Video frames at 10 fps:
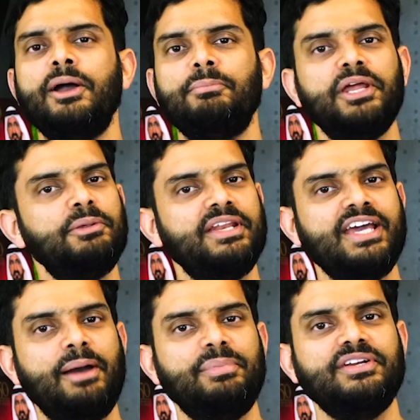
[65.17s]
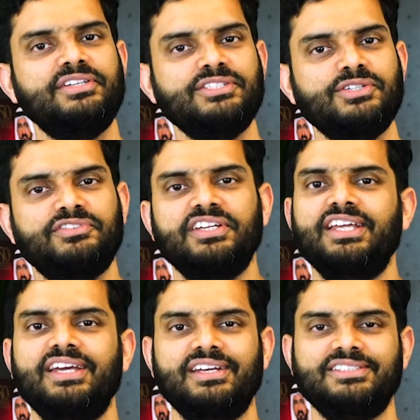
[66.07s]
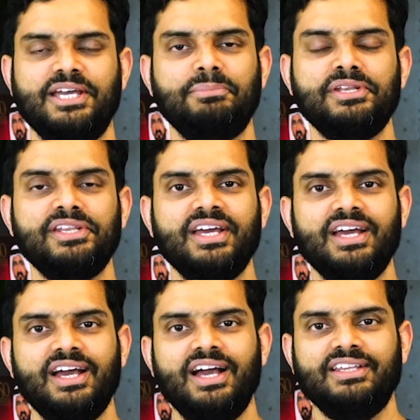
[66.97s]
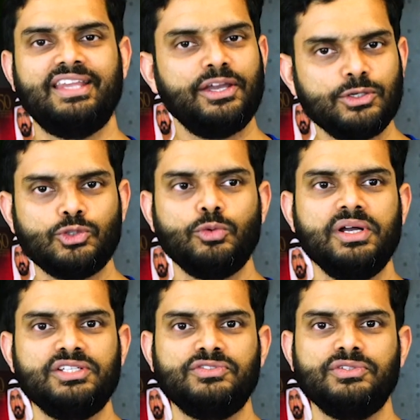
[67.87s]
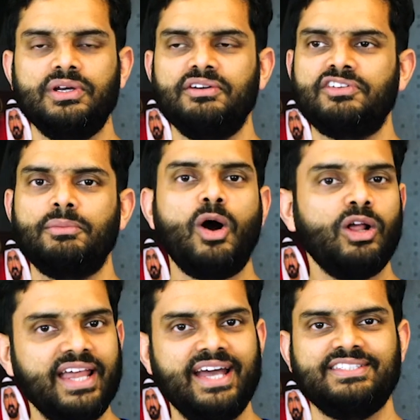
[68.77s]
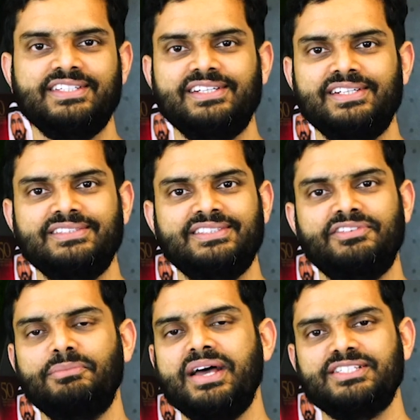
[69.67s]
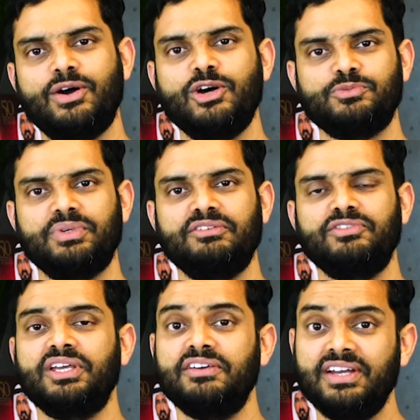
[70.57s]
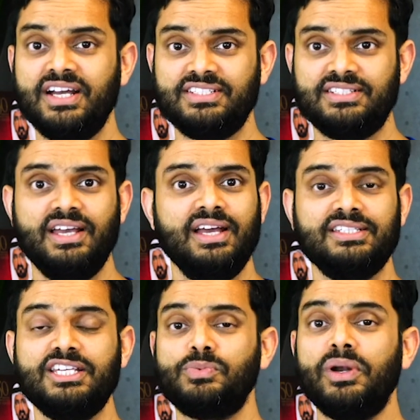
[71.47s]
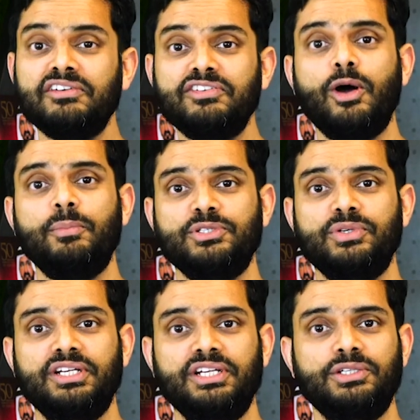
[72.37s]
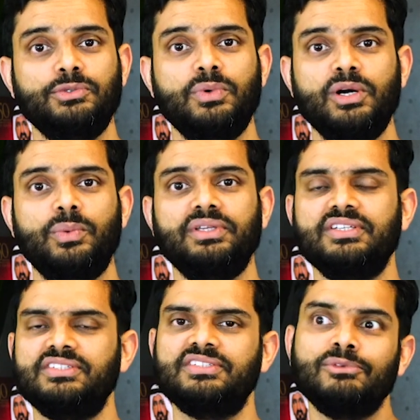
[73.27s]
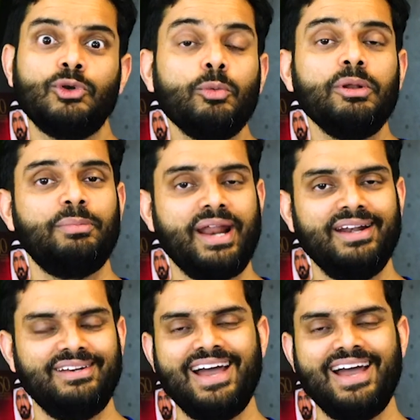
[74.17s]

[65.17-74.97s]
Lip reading: Many, many happy returns of the day, Chairman. Thank you so much from all the Asterians from Aster Hospital for giving us this wonderful opportunity to work with this global brand